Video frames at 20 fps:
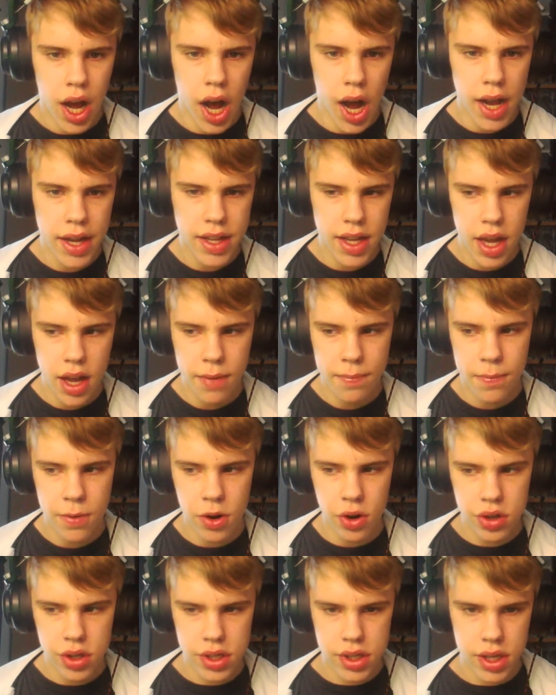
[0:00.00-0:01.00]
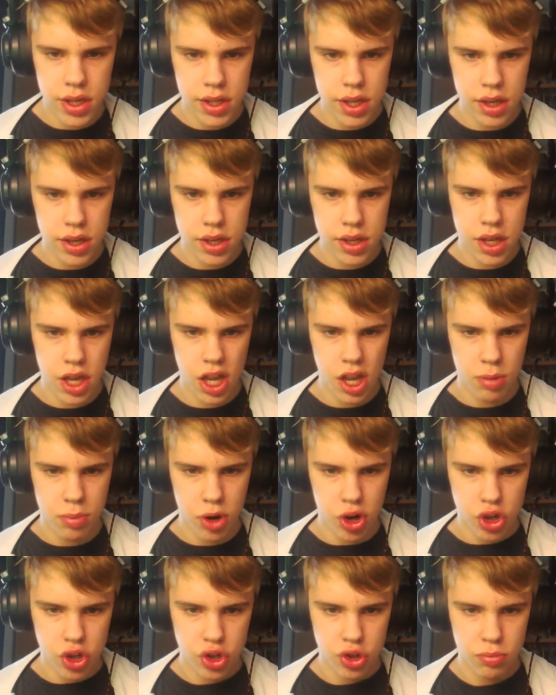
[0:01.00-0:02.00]
Hi there folks, this is
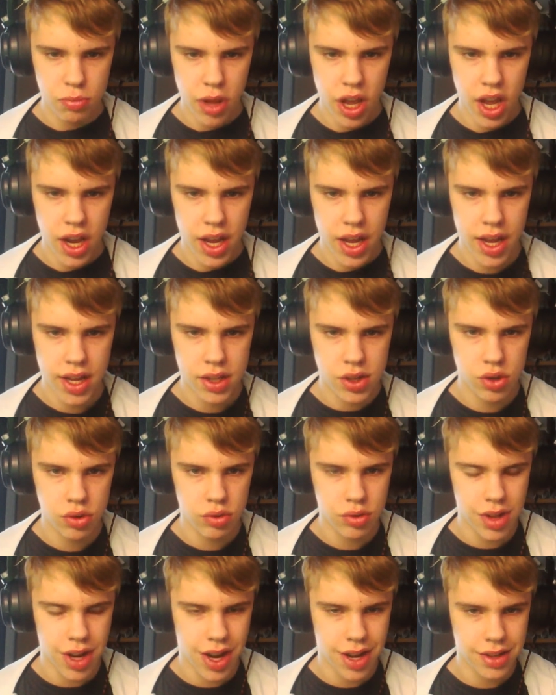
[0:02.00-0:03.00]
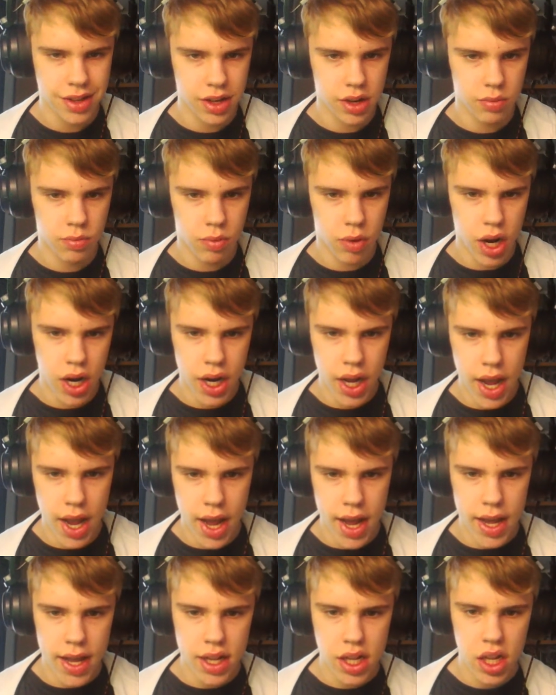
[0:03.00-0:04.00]
Keyboard Comedian 2001
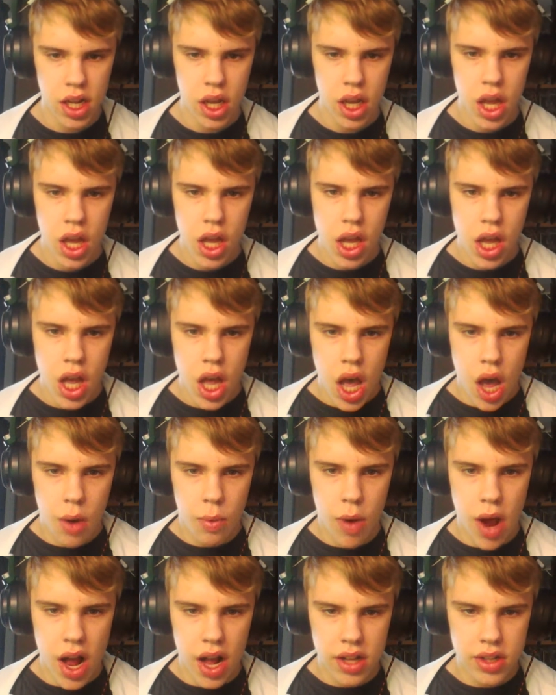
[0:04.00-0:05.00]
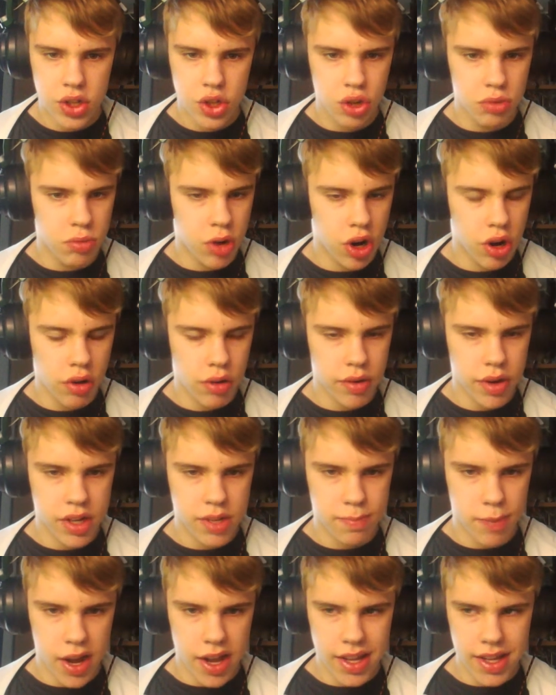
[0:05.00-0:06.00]
and well tomorrow
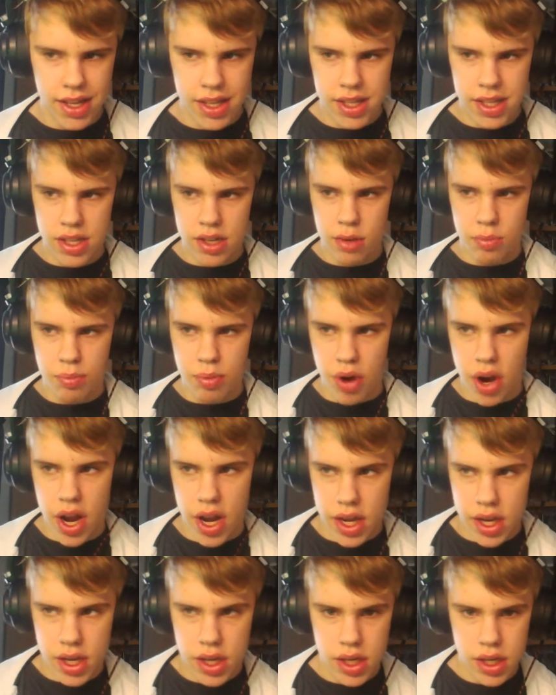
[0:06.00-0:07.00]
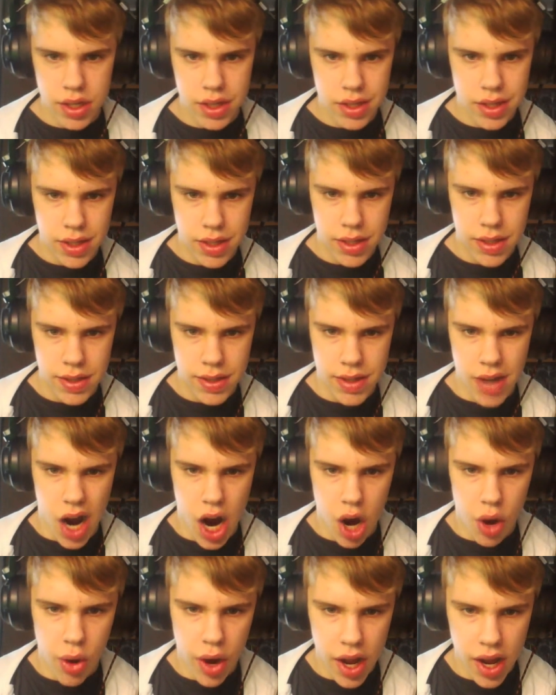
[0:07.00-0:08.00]
is my Easter break.
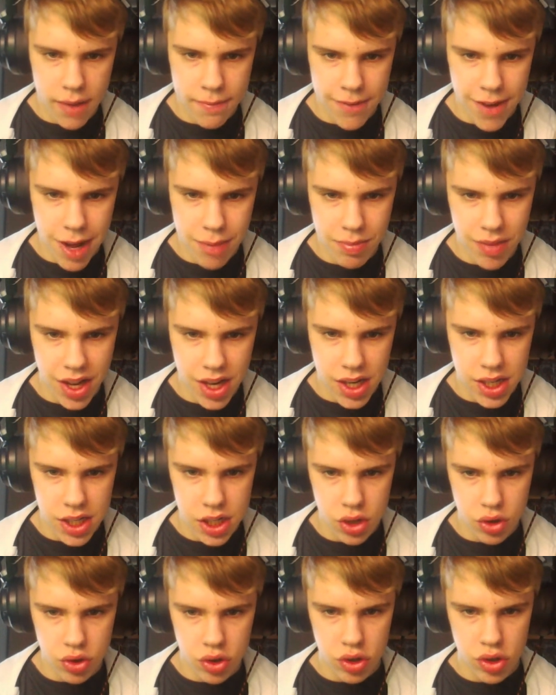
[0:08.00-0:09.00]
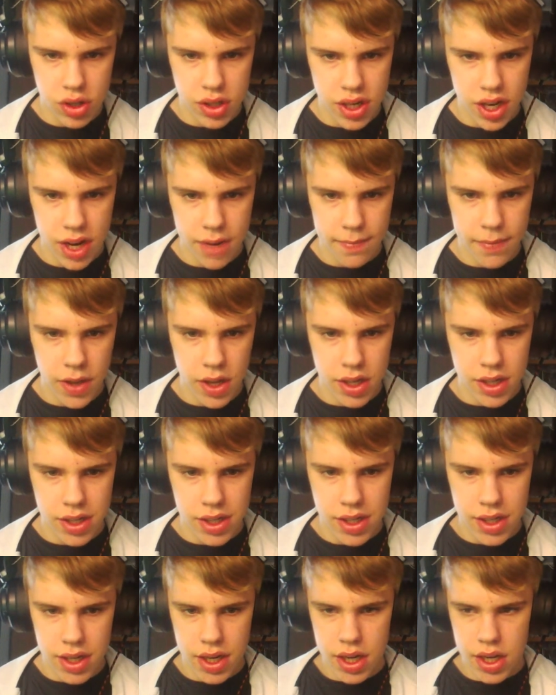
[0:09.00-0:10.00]
Sorry if I'm not in school because I'm
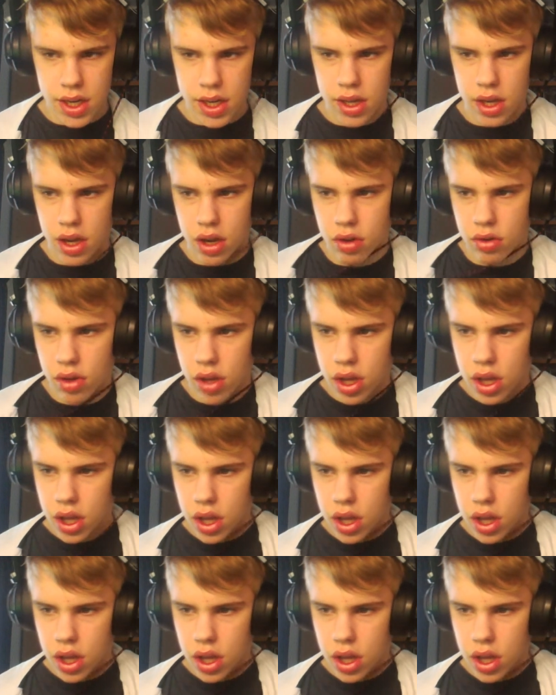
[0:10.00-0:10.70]
feeling sick, so